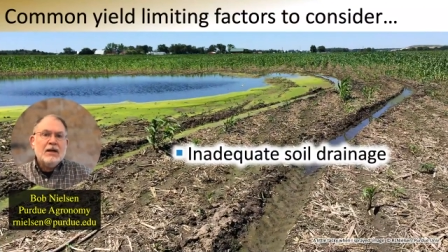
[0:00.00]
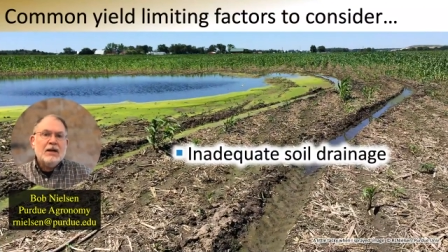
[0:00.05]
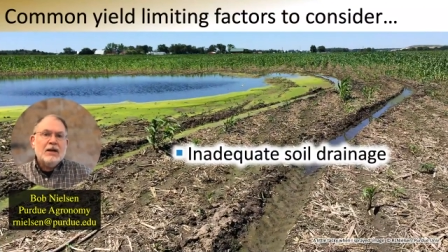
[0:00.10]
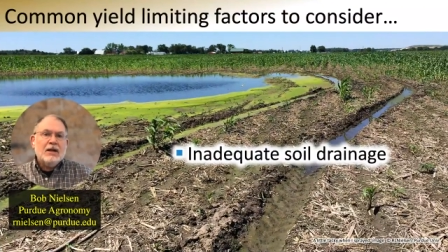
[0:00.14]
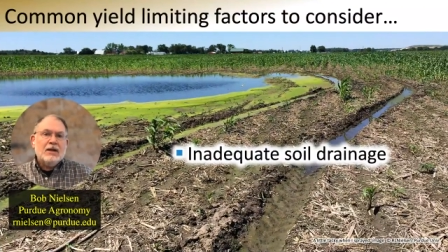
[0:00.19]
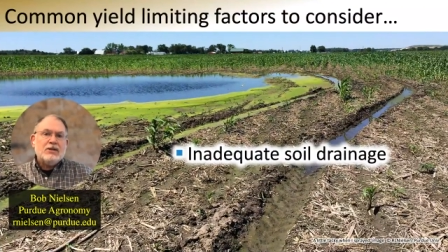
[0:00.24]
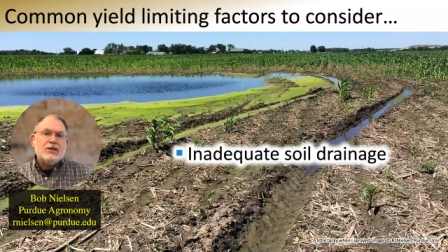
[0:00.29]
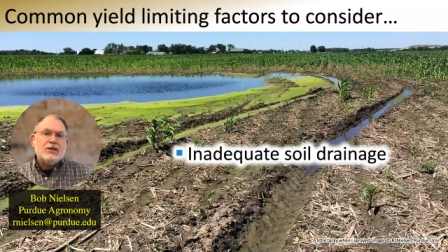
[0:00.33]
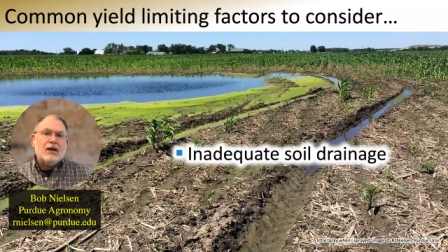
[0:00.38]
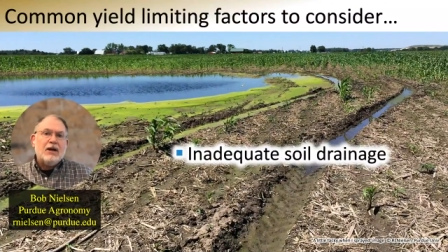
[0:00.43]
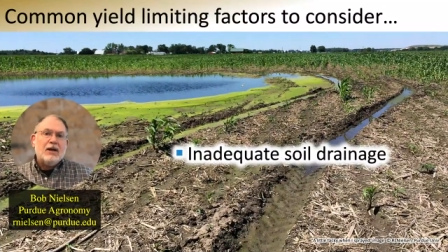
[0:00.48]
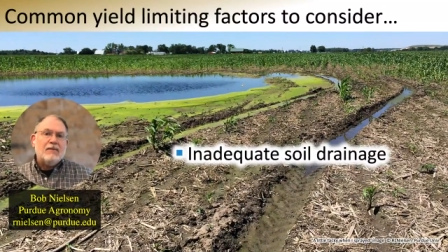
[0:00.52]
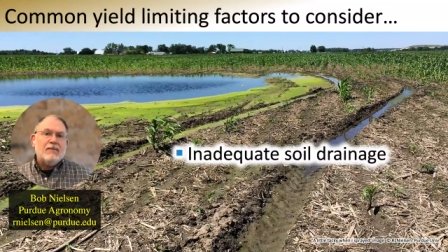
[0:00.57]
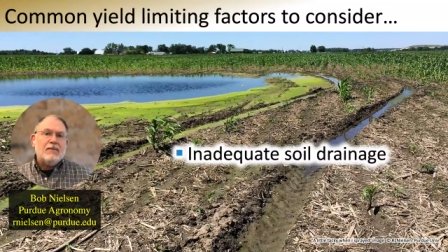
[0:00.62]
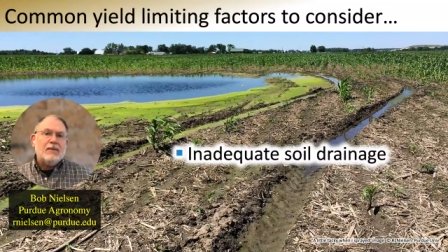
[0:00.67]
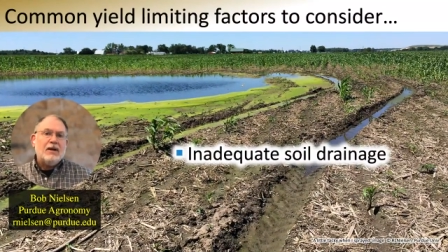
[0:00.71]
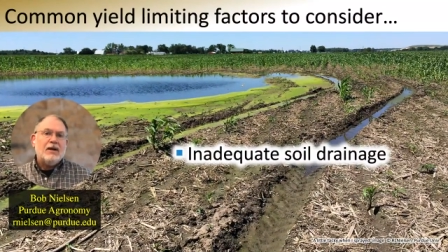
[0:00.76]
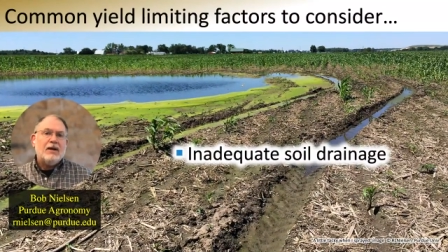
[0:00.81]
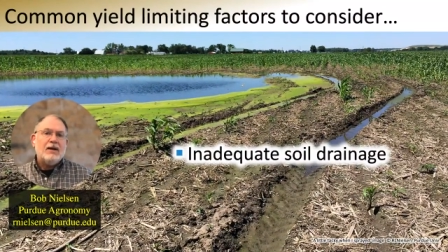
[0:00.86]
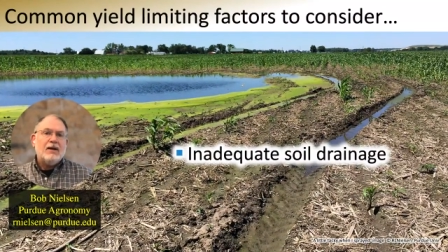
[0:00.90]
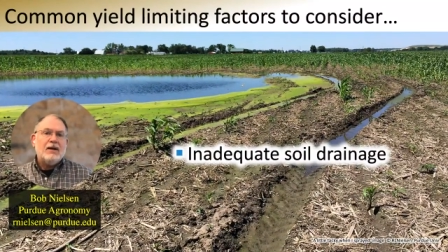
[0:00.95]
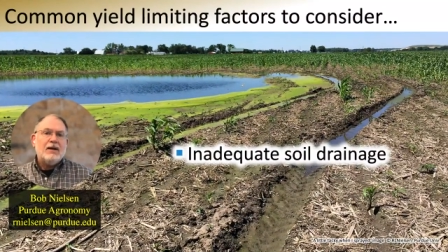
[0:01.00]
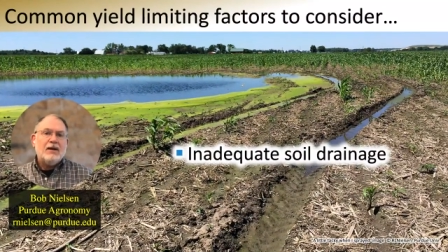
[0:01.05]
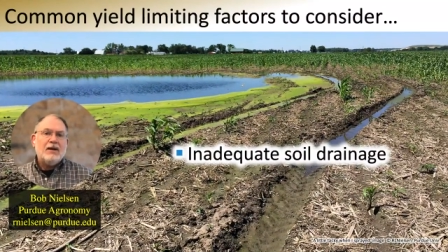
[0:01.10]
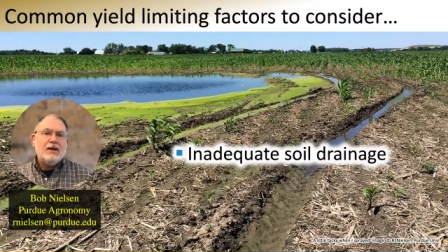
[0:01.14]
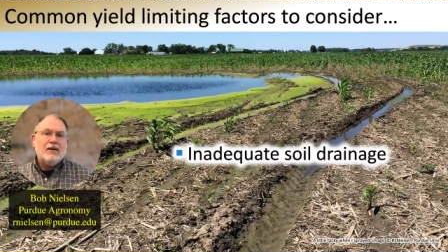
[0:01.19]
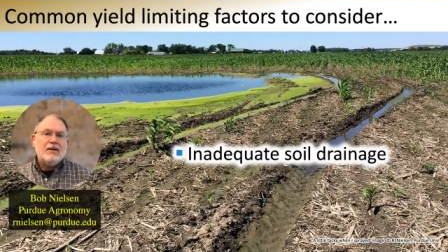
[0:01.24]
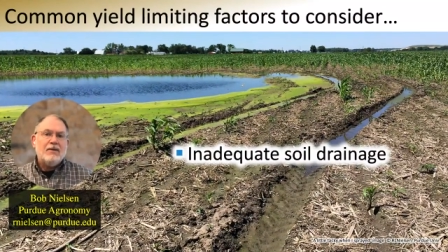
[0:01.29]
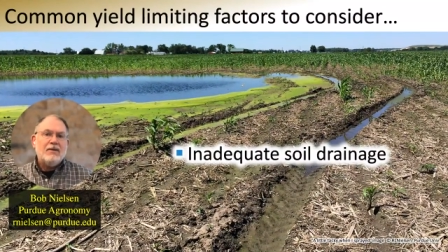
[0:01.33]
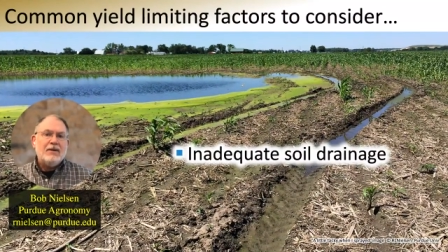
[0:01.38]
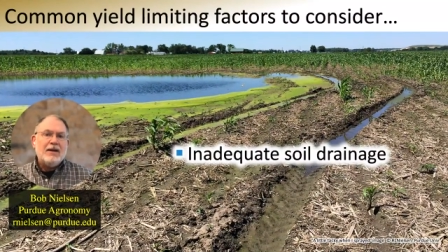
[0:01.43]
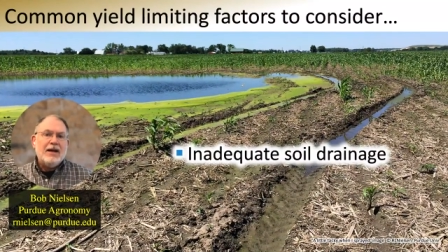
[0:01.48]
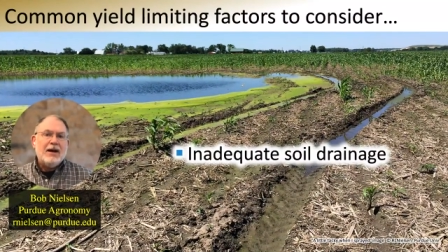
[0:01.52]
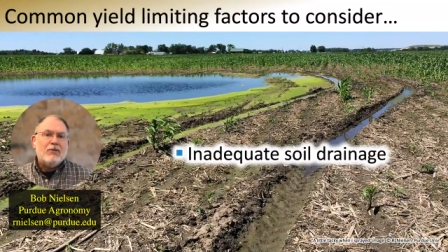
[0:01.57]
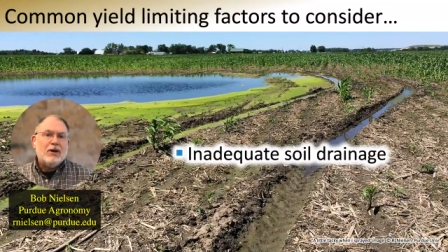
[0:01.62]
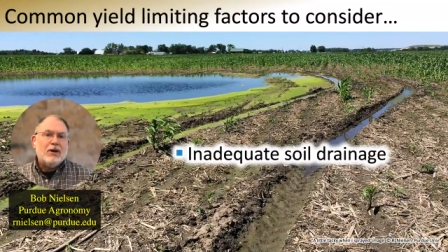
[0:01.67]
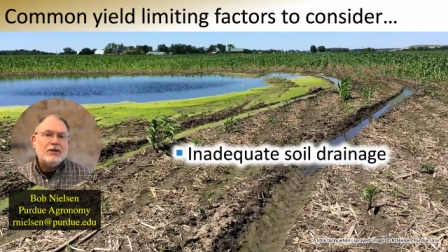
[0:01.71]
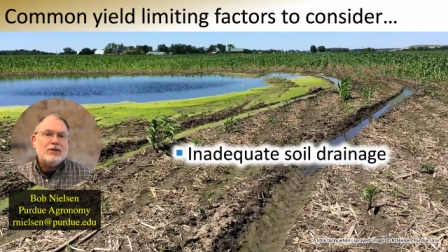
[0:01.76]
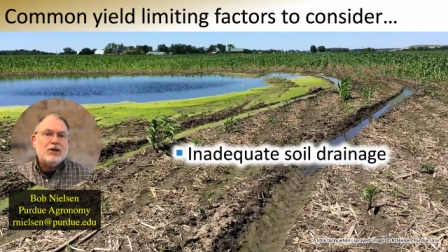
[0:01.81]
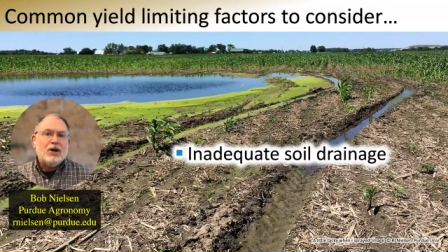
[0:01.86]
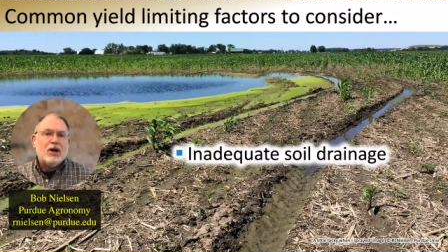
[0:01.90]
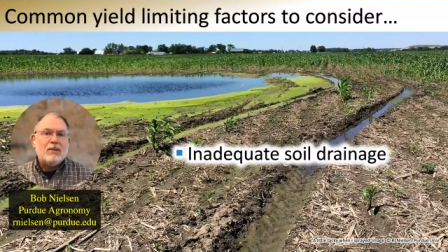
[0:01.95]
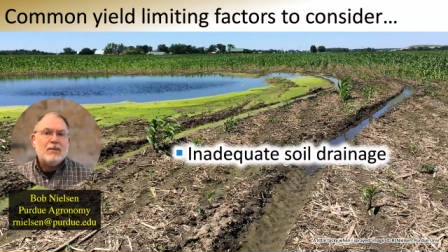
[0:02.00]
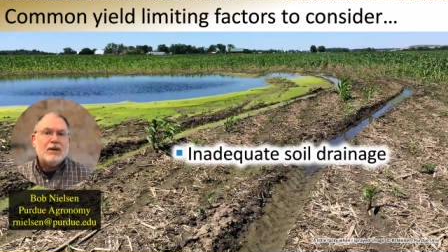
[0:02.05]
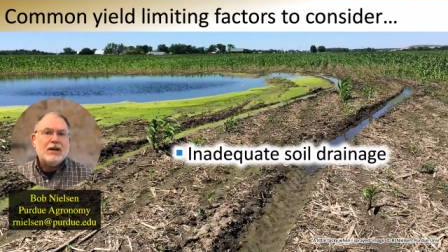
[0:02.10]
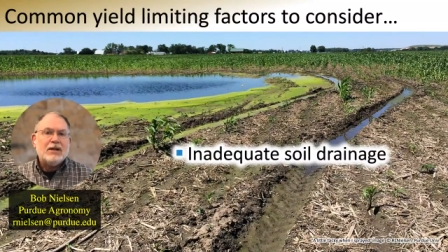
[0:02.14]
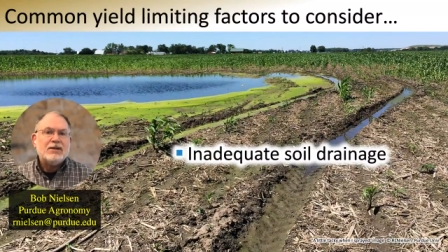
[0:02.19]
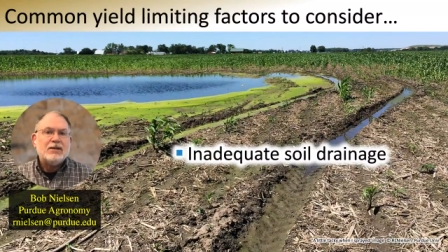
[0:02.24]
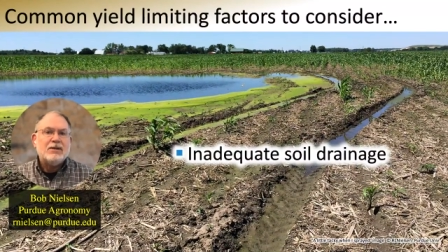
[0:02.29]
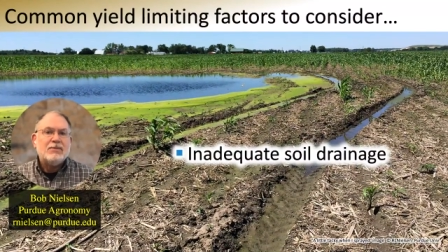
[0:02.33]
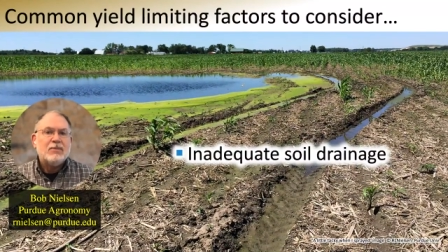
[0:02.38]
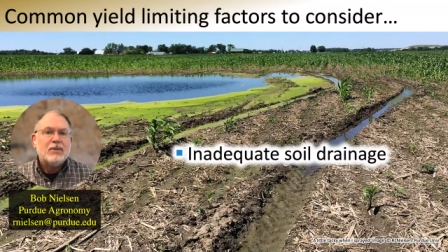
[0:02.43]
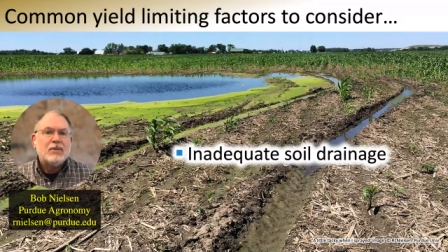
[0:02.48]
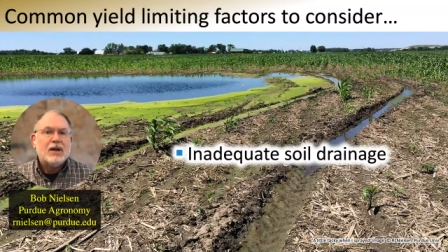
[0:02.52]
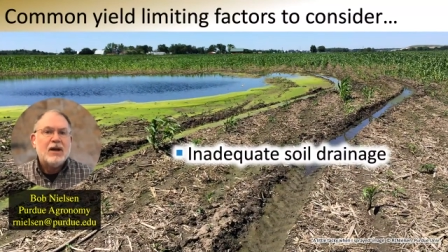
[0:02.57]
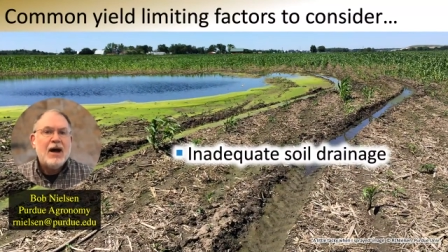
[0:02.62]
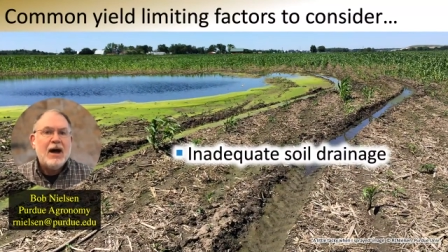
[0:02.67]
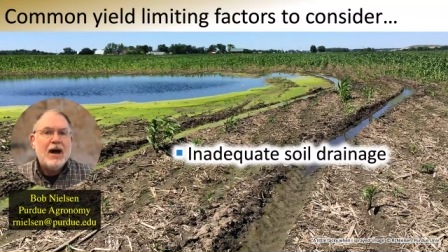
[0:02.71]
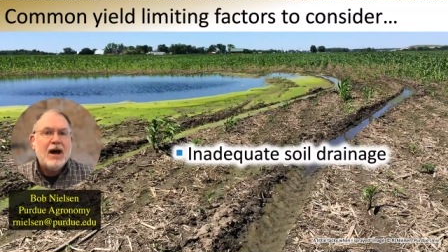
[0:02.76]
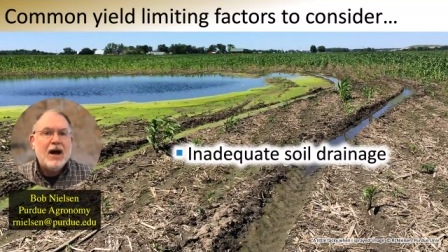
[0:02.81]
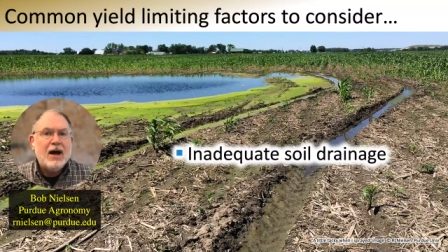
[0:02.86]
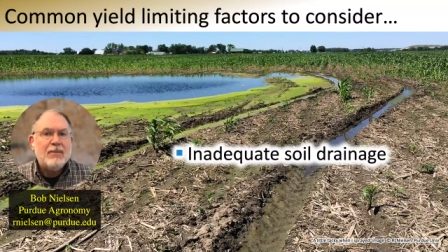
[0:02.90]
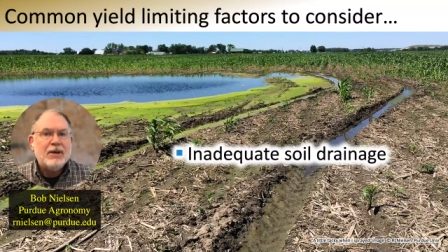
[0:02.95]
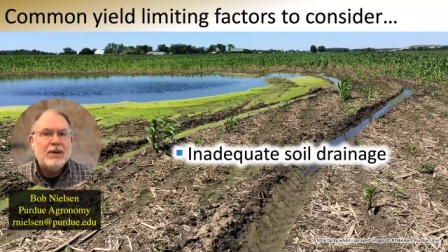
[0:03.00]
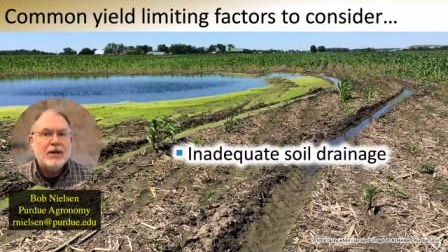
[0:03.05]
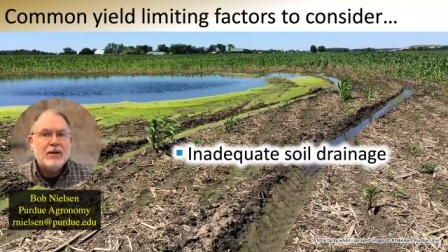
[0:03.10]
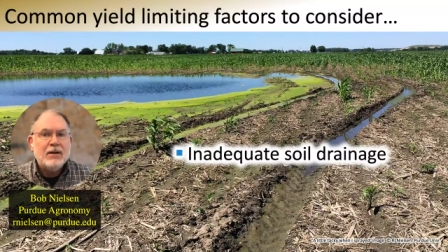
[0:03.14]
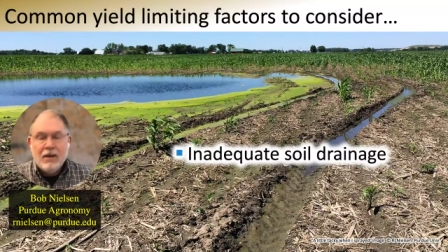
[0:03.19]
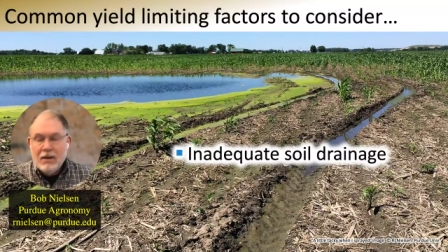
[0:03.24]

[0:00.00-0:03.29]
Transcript: So uh, now I want to talk about some common,